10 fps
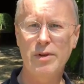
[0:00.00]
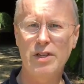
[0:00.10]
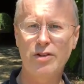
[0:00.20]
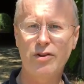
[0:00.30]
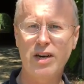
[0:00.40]

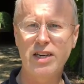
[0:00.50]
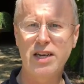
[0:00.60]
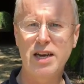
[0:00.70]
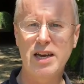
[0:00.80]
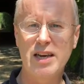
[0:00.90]

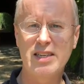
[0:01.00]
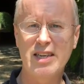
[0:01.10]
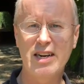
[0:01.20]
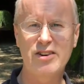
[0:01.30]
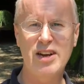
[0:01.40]
constructing a
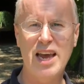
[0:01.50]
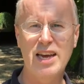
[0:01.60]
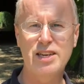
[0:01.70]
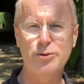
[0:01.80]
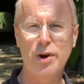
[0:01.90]
standard
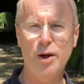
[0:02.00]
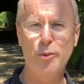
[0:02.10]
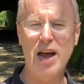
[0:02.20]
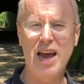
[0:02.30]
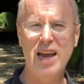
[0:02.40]
gauge
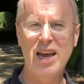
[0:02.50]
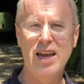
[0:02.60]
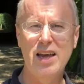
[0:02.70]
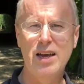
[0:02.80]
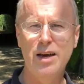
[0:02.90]
railway,
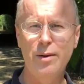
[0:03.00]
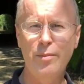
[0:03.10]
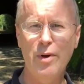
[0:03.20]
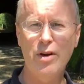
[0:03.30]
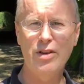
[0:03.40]

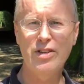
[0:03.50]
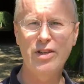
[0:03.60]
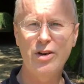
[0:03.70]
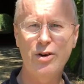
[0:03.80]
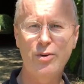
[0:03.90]
but
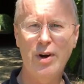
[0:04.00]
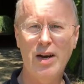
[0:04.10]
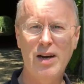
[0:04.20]
also